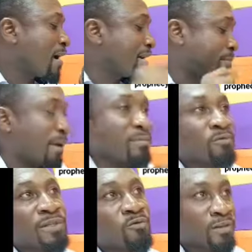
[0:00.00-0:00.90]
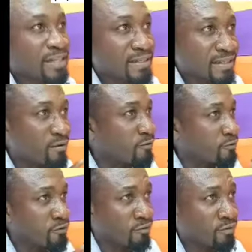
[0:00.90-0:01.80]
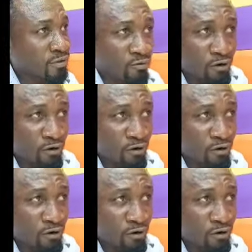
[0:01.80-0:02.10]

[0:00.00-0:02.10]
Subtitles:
when the mammy who saw Dean Sanfono.